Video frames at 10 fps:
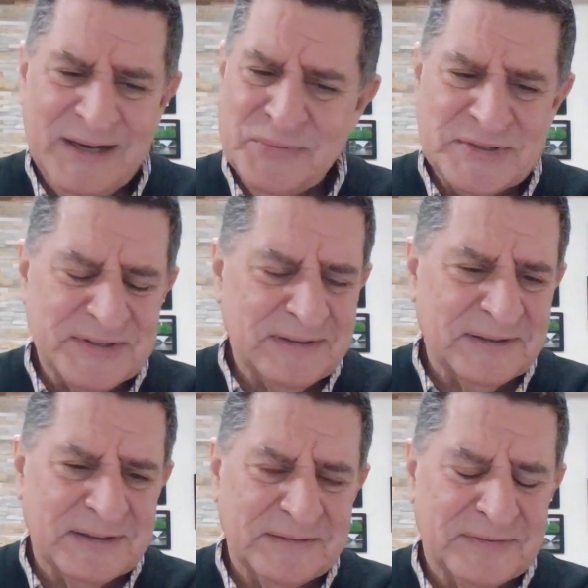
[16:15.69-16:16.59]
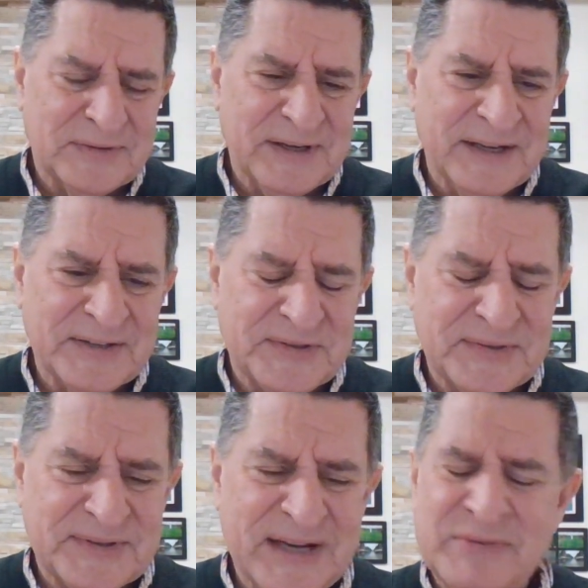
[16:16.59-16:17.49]
I wasn't looking for
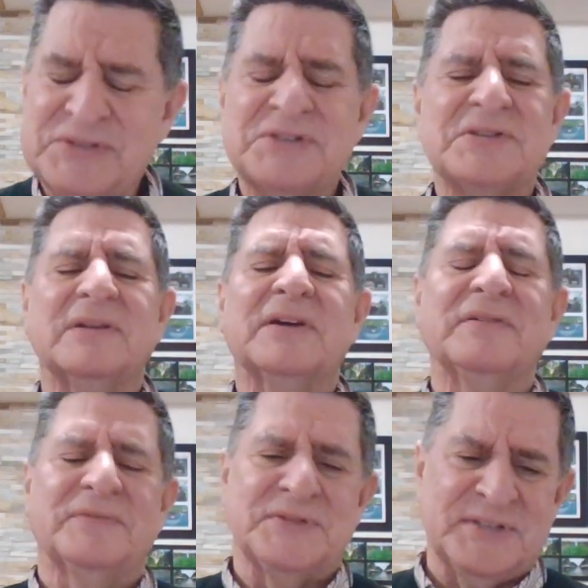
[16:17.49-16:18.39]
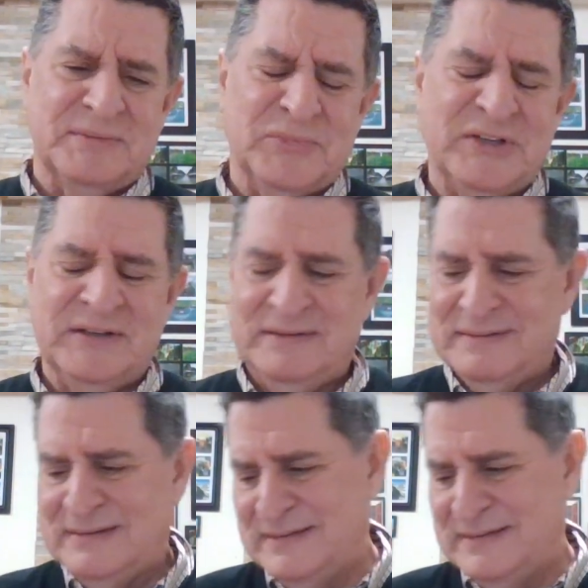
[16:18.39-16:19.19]
answers. I was just looking for someone